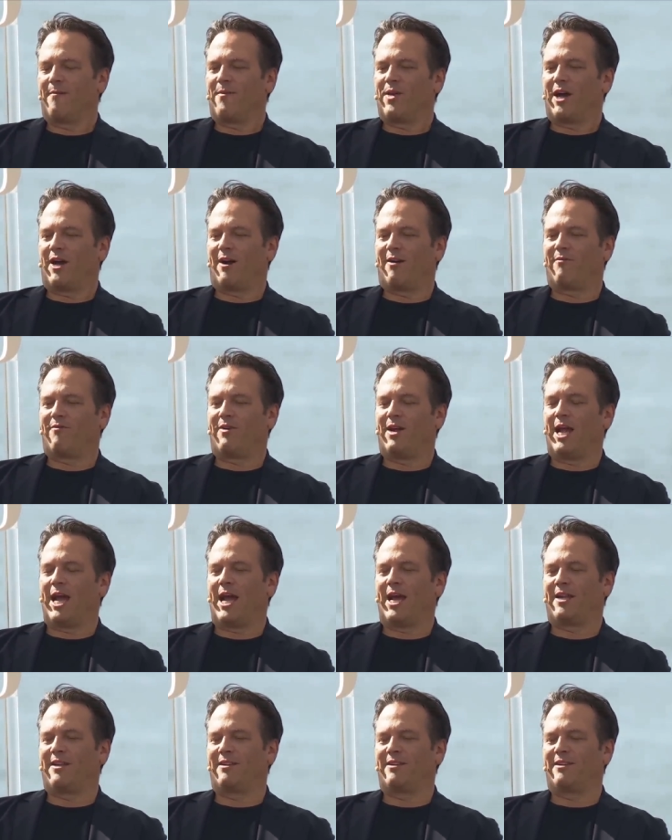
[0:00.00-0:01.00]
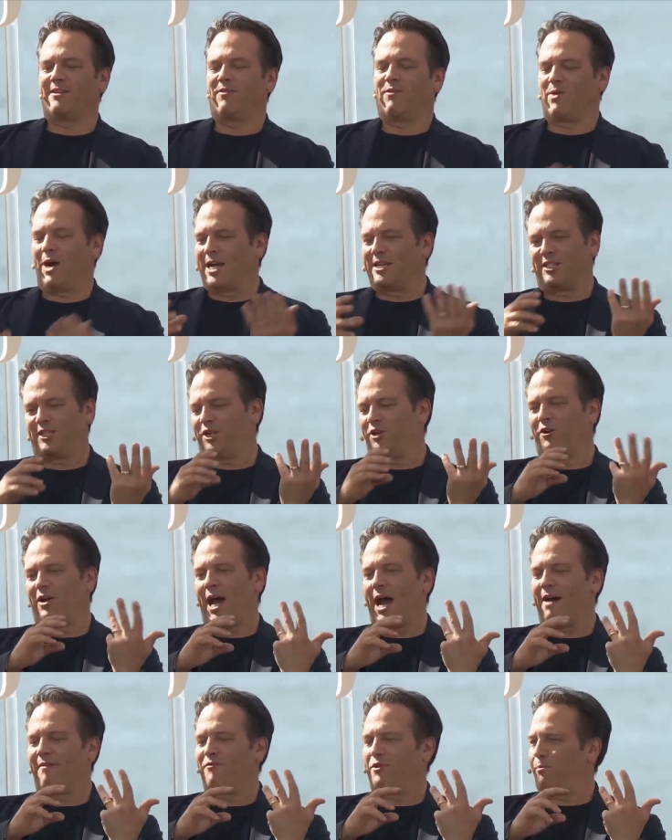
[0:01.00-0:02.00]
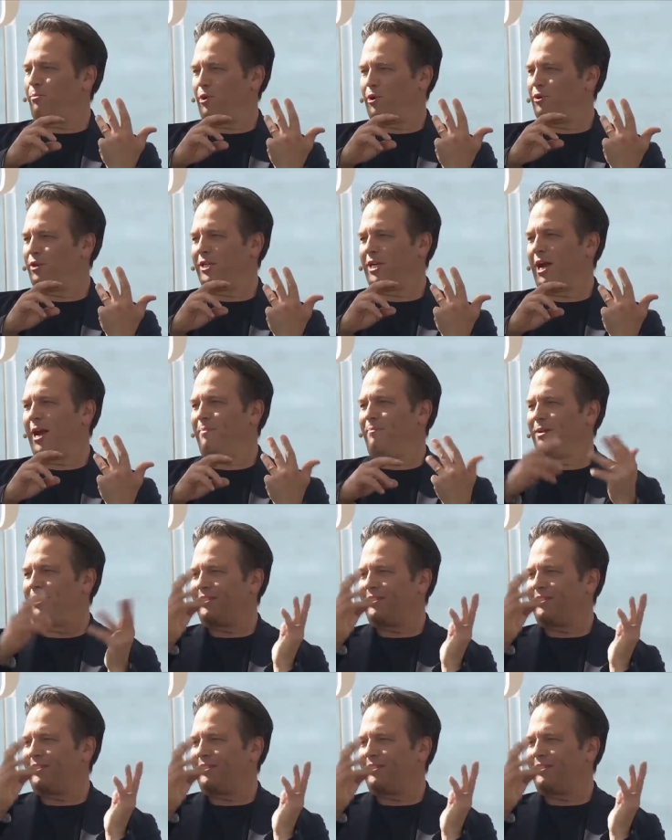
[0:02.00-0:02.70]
um, and I still have the prototype.